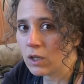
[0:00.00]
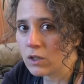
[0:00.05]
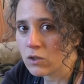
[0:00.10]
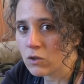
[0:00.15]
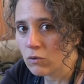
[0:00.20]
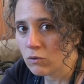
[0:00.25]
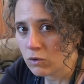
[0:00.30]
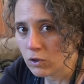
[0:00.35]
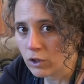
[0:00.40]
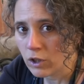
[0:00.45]
as
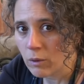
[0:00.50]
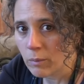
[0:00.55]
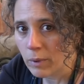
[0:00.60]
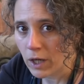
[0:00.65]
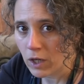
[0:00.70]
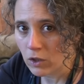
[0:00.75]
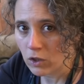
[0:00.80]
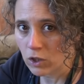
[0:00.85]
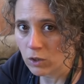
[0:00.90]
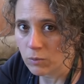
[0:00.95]
you learn
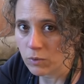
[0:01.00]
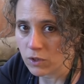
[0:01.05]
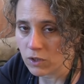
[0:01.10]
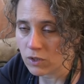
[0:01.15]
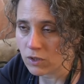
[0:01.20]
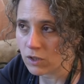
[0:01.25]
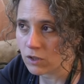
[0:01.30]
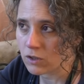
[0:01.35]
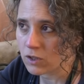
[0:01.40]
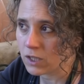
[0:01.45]
about herbs, you
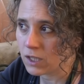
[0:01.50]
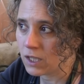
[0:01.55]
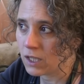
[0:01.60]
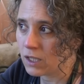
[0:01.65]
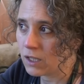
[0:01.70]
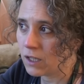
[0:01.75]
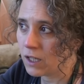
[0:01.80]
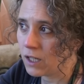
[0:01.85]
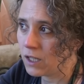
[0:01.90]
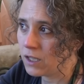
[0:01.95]
start to
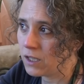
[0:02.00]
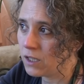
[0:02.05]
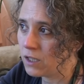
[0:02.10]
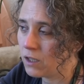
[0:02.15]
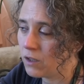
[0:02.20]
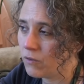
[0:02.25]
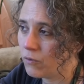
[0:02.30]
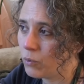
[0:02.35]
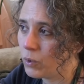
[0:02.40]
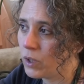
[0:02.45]
get an
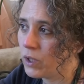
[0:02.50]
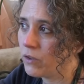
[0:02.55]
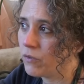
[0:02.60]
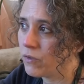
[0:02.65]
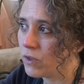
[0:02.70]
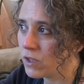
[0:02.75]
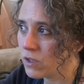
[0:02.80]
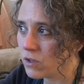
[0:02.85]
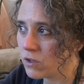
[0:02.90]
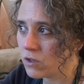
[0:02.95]
idea of, well,
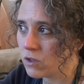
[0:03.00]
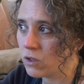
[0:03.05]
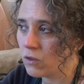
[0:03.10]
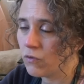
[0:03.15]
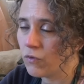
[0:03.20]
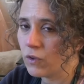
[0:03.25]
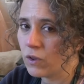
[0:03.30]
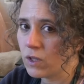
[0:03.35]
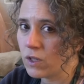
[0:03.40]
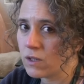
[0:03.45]
if this is
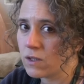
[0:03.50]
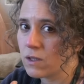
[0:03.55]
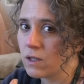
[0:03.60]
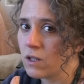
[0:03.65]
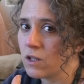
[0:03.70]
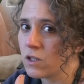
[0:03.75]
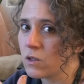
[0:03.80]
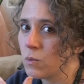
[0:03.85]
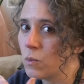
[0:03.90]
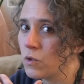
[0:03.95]
good for this,
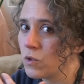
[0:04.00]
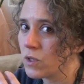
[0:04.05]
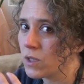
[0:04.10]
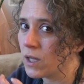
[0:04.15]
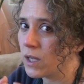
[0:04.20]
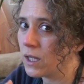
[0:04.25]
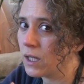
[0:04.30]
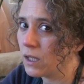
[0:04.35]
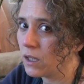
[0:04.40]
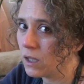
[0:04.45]
then it's most
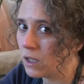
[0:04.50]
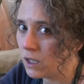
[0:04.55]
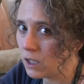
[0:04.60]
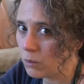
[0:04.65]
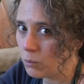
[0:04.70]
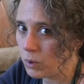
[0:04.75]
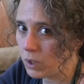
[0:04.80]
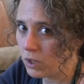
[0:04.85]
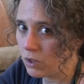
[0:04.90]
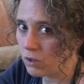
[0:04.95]
likely going
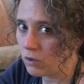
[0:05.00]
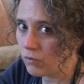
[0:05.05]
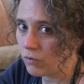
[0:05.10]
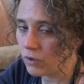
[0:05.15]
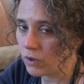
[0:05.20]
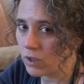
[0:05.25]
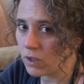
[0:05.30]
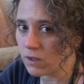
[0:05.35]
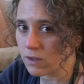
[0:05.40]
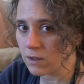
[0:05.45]
to be good
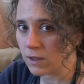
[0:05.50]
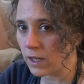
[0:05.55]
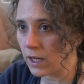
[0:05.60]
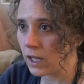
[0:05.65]
for this.